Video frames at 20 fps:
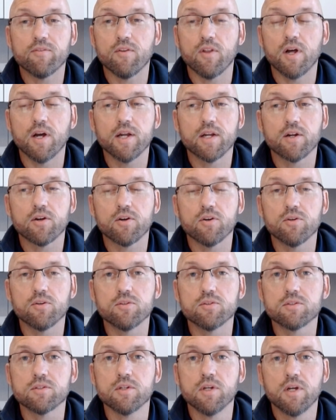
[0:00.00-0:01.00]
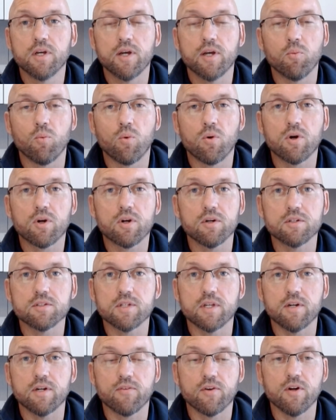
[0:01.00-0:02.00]
line crews and workers
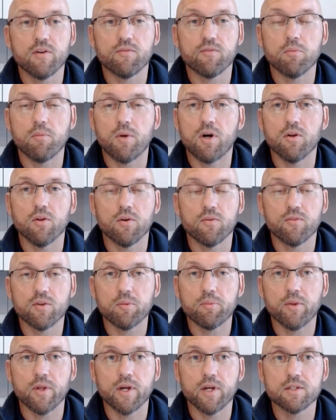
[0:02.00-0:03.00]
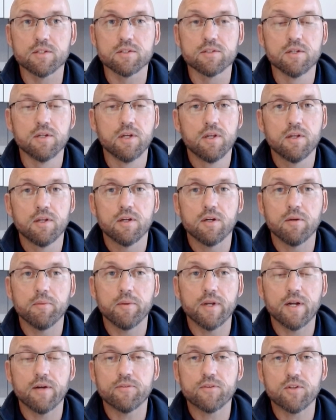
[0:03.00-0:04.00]
that have come from all over the place. I
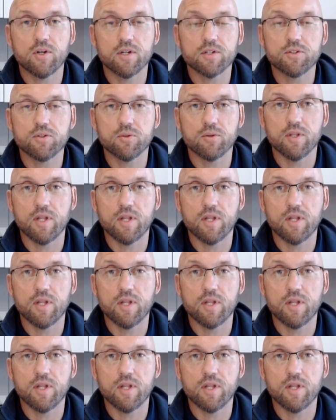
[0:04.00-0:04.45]
mean, I've talked to a